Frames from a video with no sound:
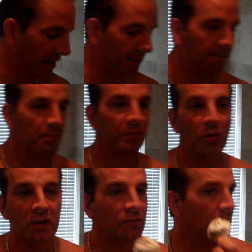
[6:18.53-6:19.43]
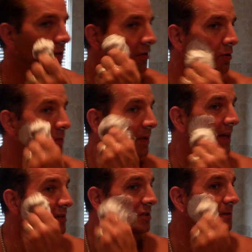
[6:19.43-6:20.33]
that brush for the third
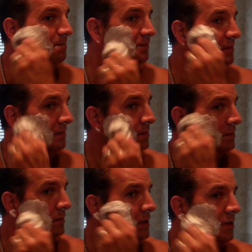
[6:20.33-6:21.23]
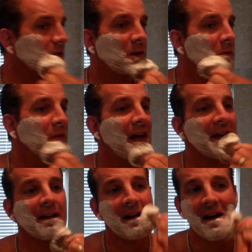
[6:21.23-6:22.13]
pass, start
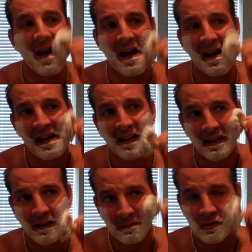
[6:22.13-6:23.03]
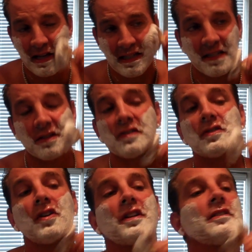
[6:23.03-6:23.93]
applying. Trying to get this
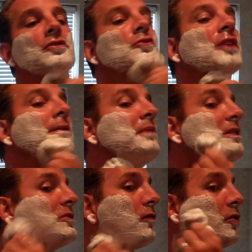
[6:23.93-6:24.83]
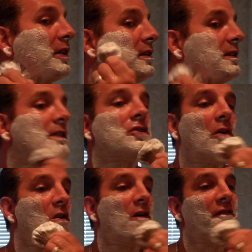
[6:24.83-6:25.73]
done in under ten minutes for you,
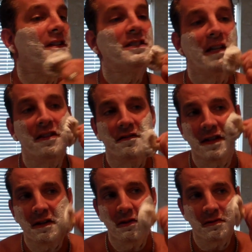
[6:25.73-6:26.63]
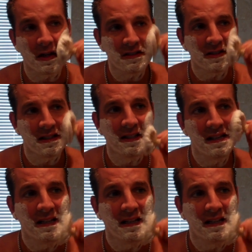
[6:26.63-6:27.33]
so it all fits on the video nicely.